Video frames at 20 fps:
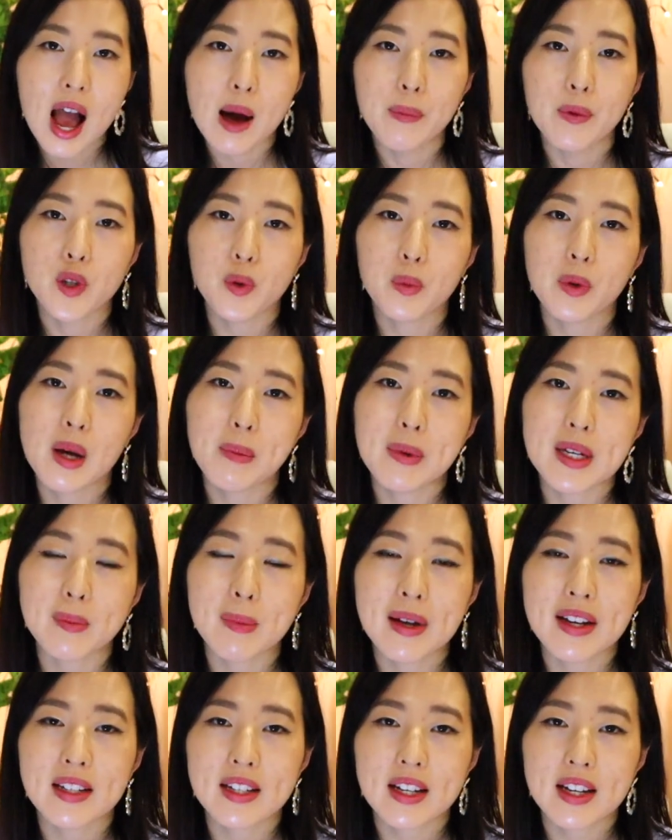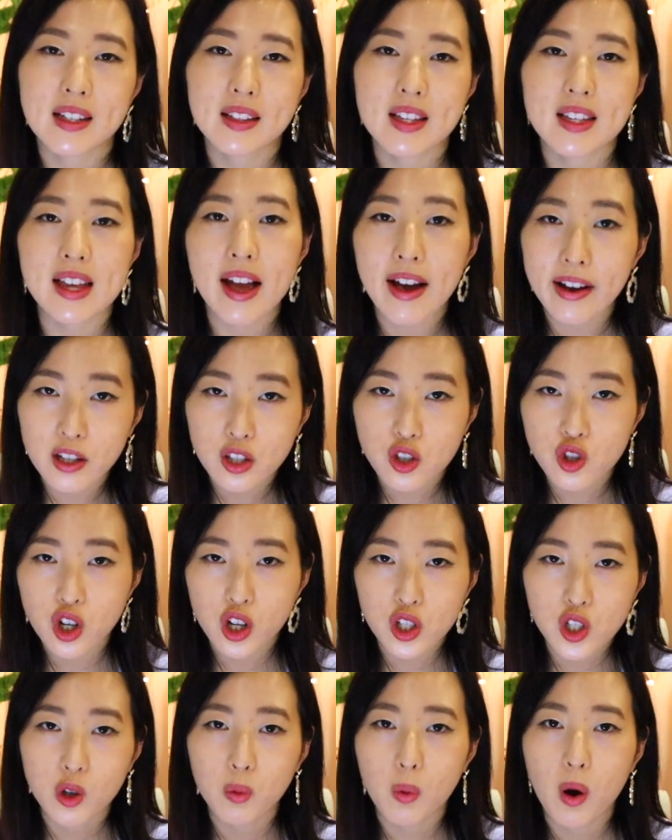How much will I be spending that's
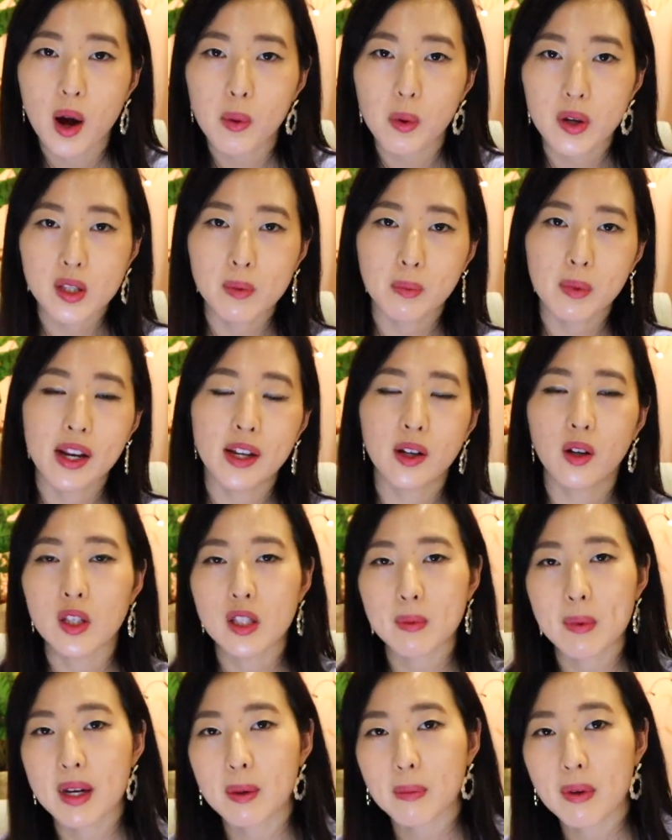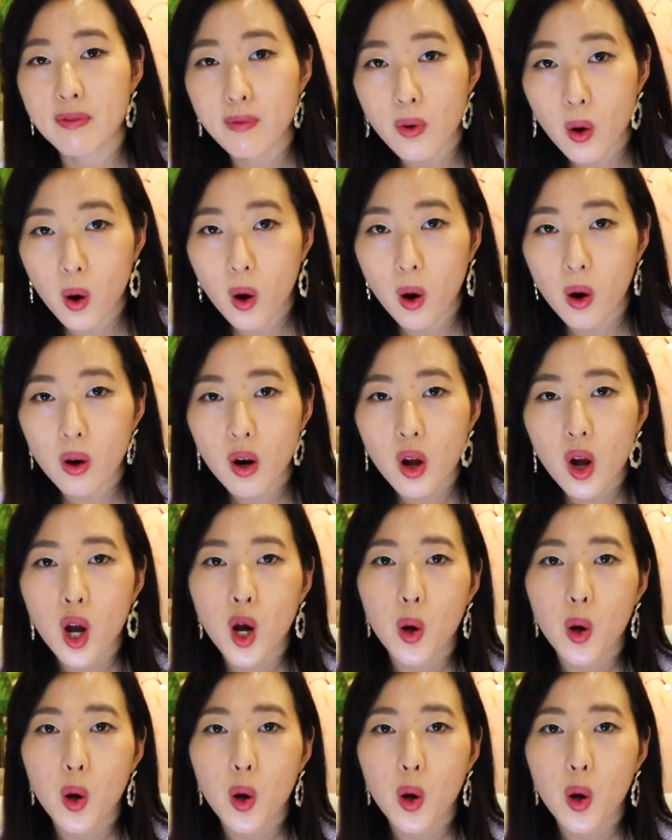extra to what I wasn't planning on spending before?